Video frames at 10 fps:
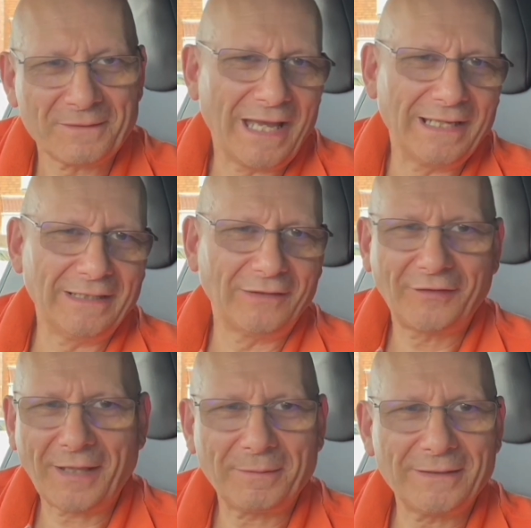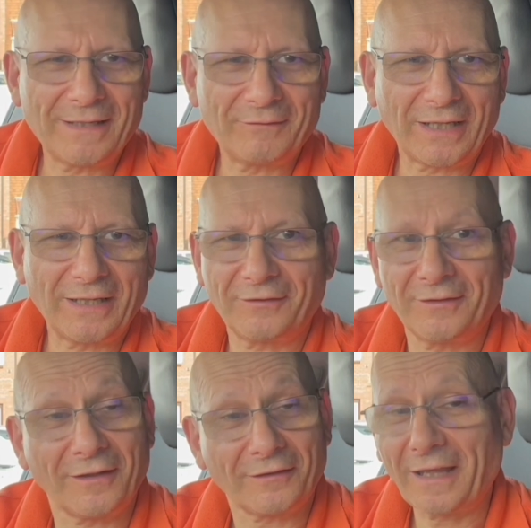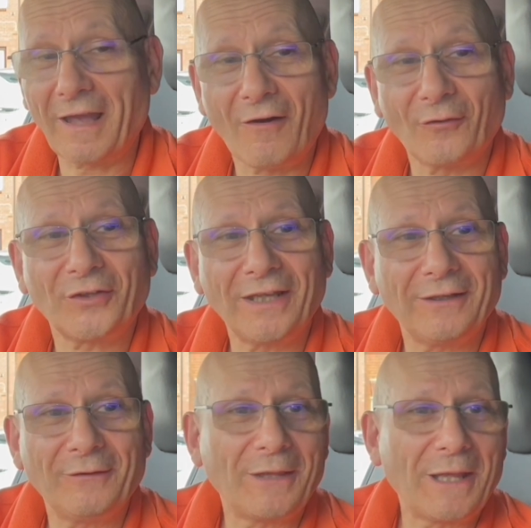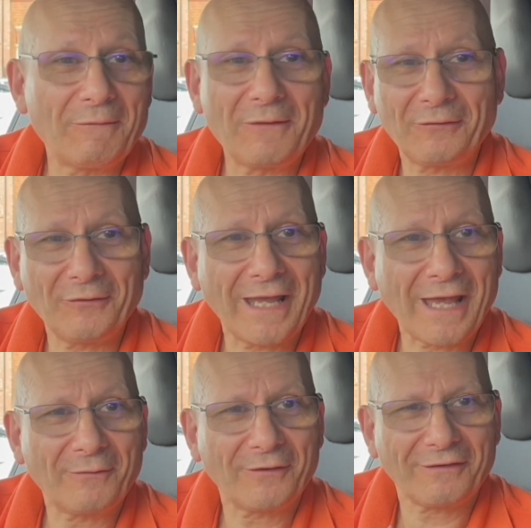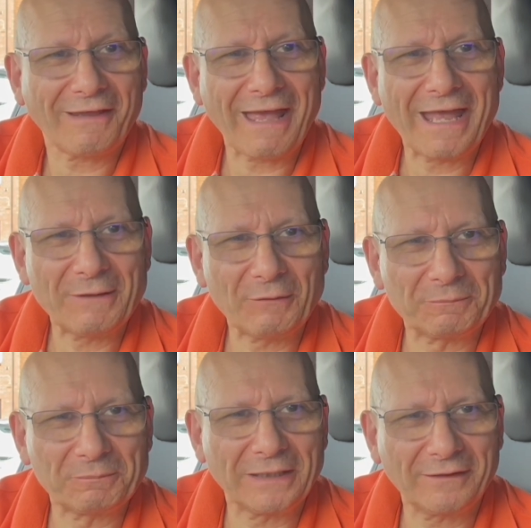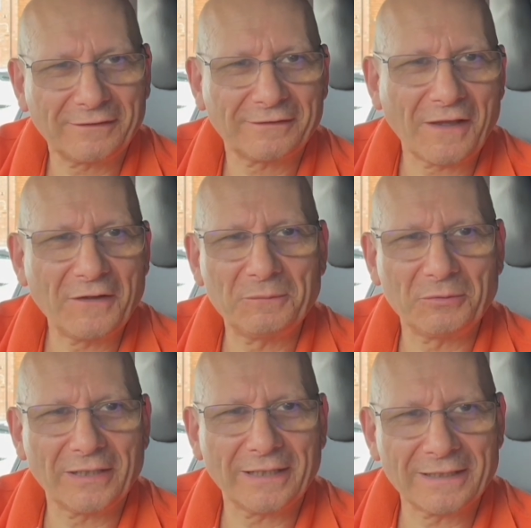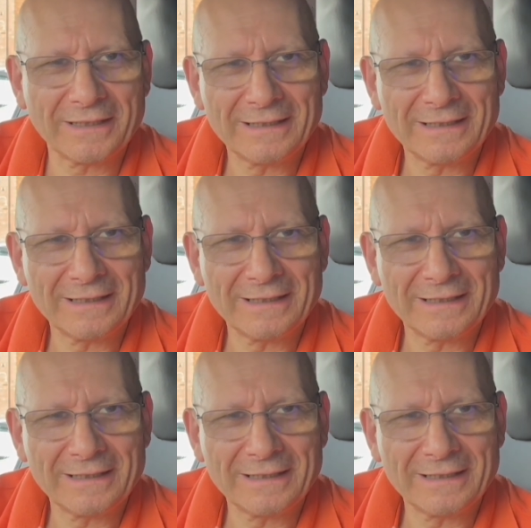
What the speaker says: And then you tap in navigation, it'd say, I'll take you there in 3 hours, and it would be so brilliant.